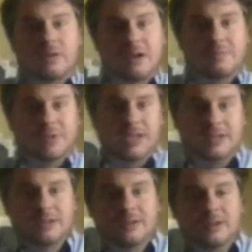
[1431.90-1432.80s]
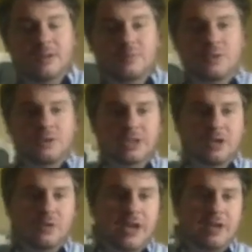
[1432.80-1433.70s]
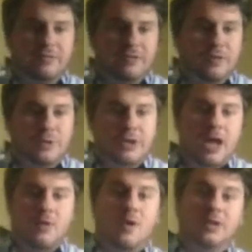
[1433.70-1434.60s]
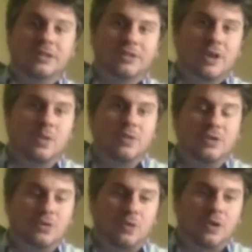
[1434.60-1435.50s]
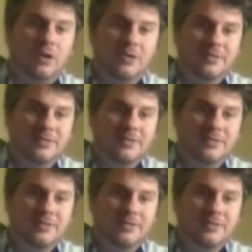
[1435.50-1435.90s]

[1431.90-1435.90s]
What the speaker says: or I'm like pulling away from or not wanting to go in the door?